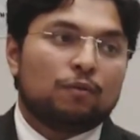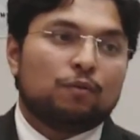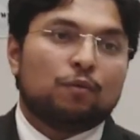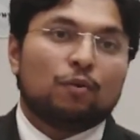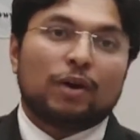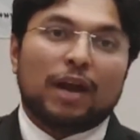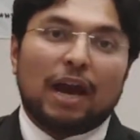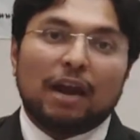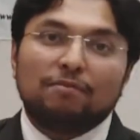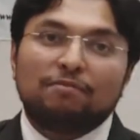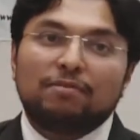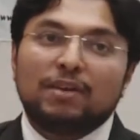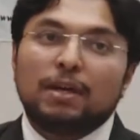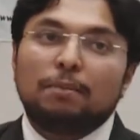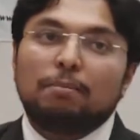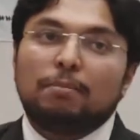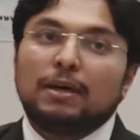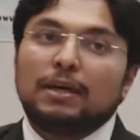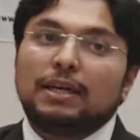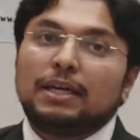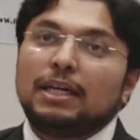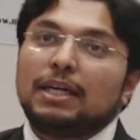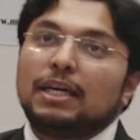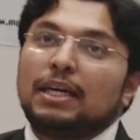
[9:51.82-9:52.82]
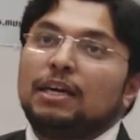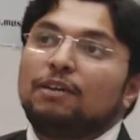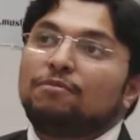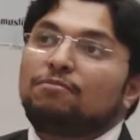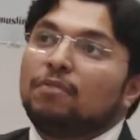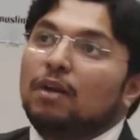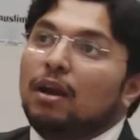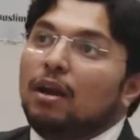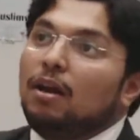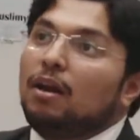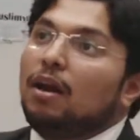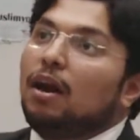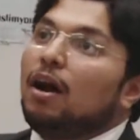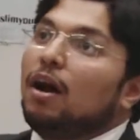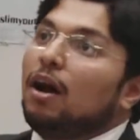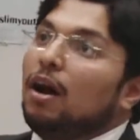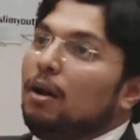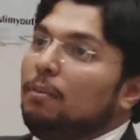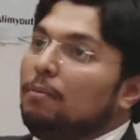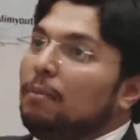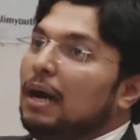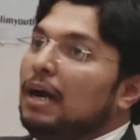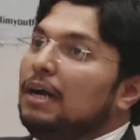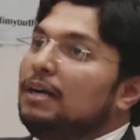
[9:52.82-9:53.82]
for everybody, if
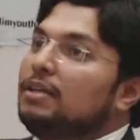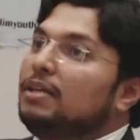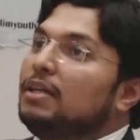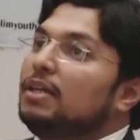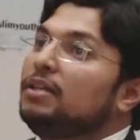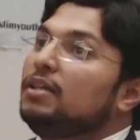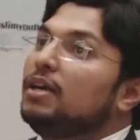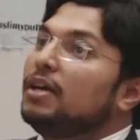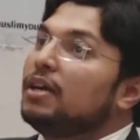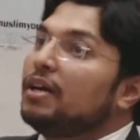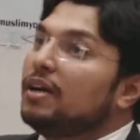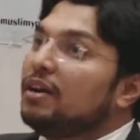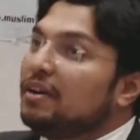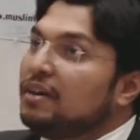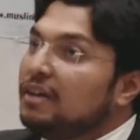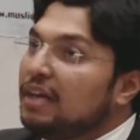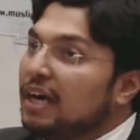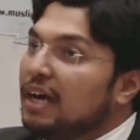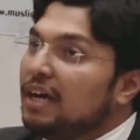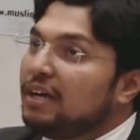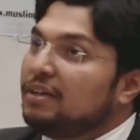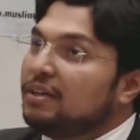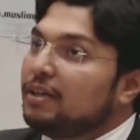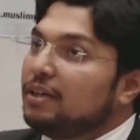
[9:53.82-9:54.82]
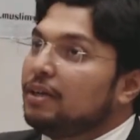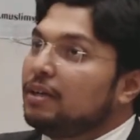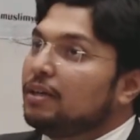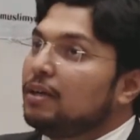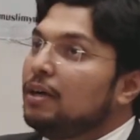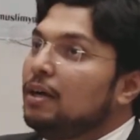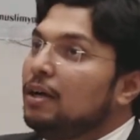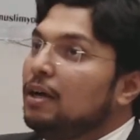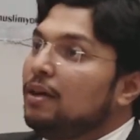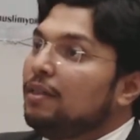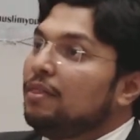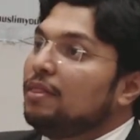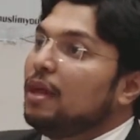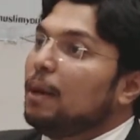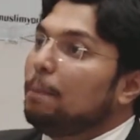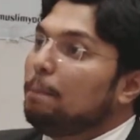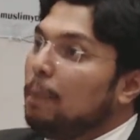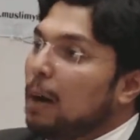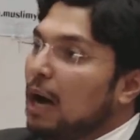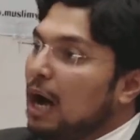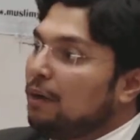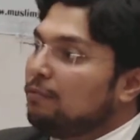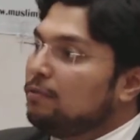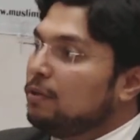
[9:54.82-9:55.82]
Allah Almighty, the Creator,
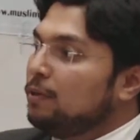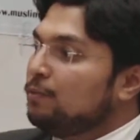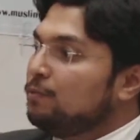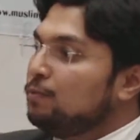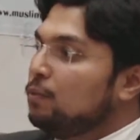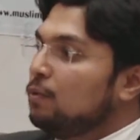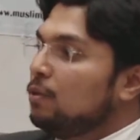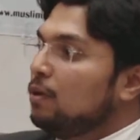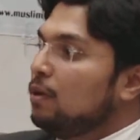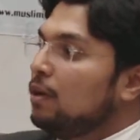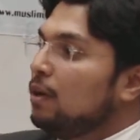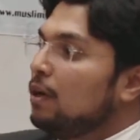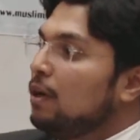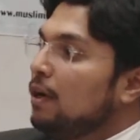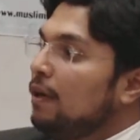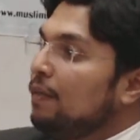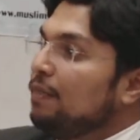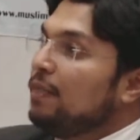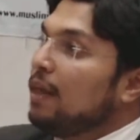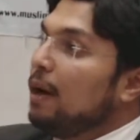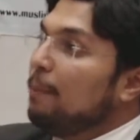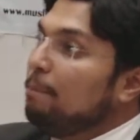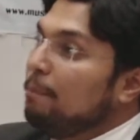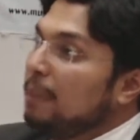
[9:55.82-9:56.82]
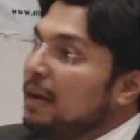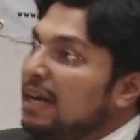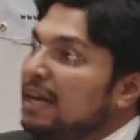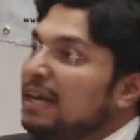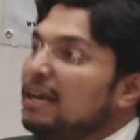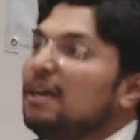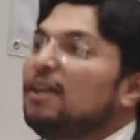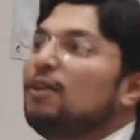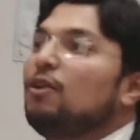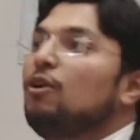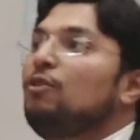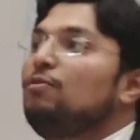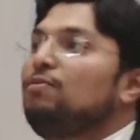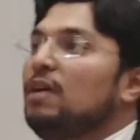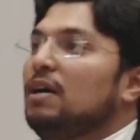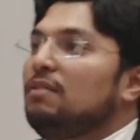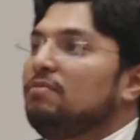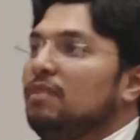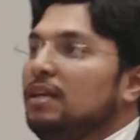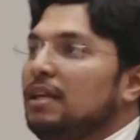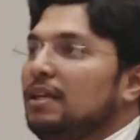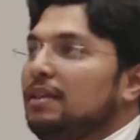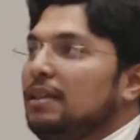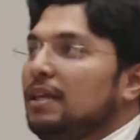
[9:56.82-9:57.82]
the Powerful, the Maker of
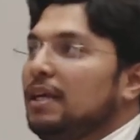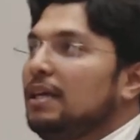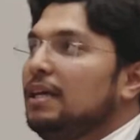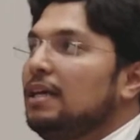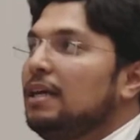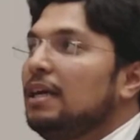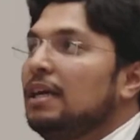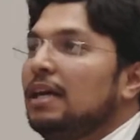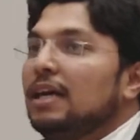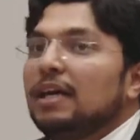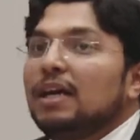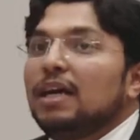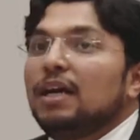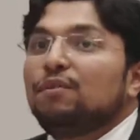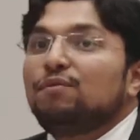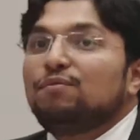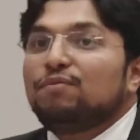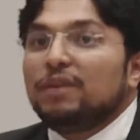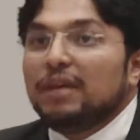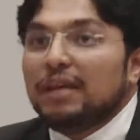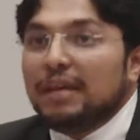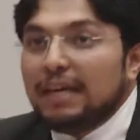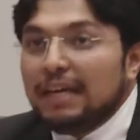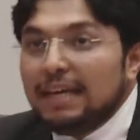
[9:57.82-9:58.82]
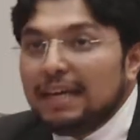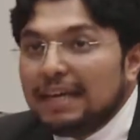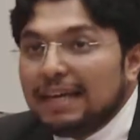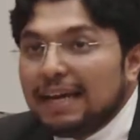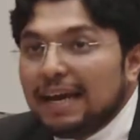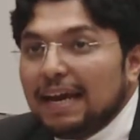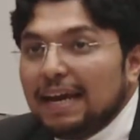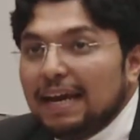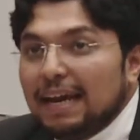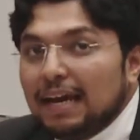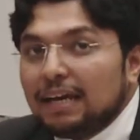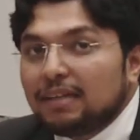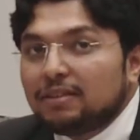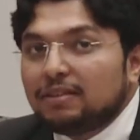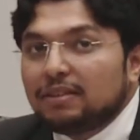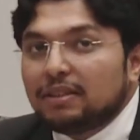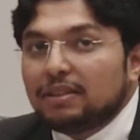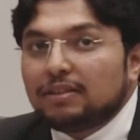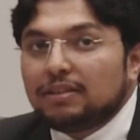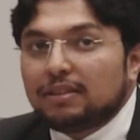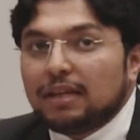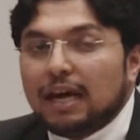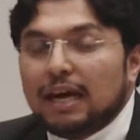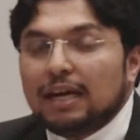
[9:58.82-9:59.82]
everything, if He can
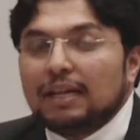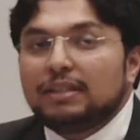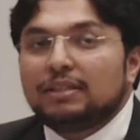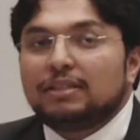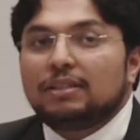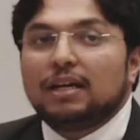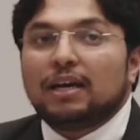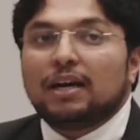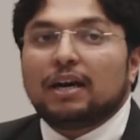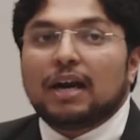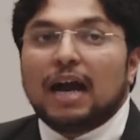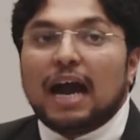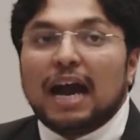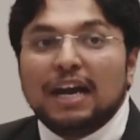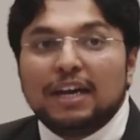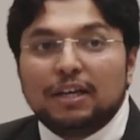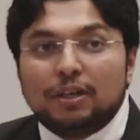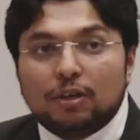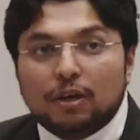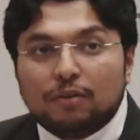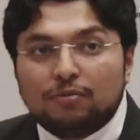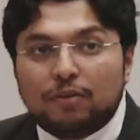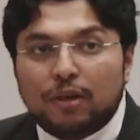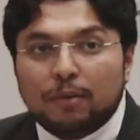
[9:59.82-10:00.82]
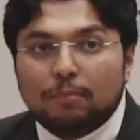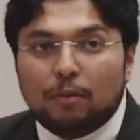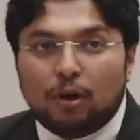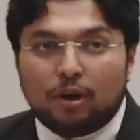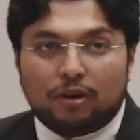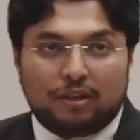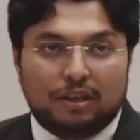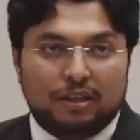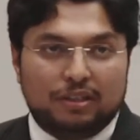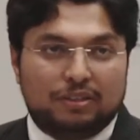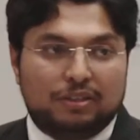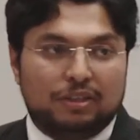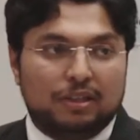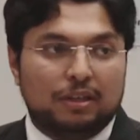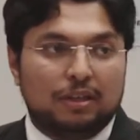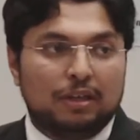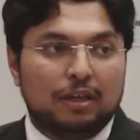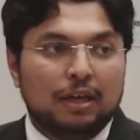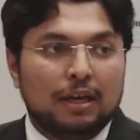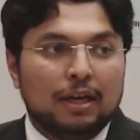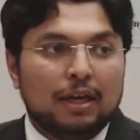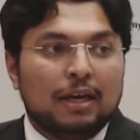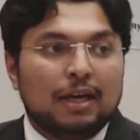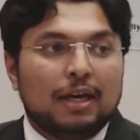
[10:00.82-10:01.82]
exercise the right of democracy,
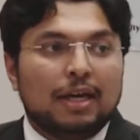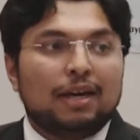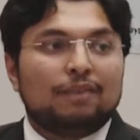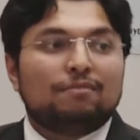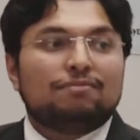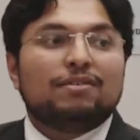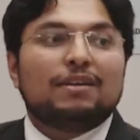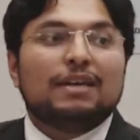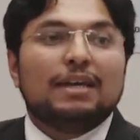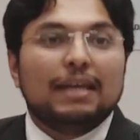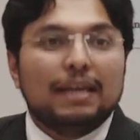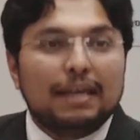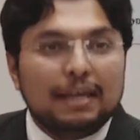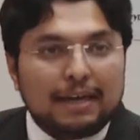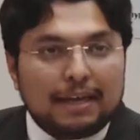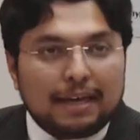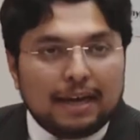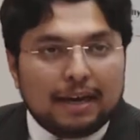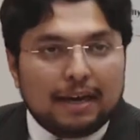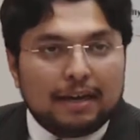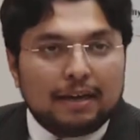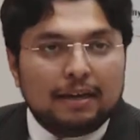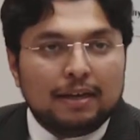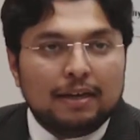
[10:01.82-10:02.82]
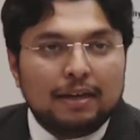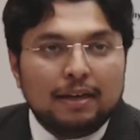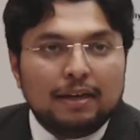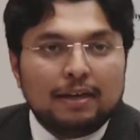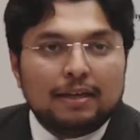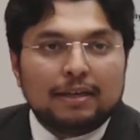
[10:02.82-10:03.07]
if He can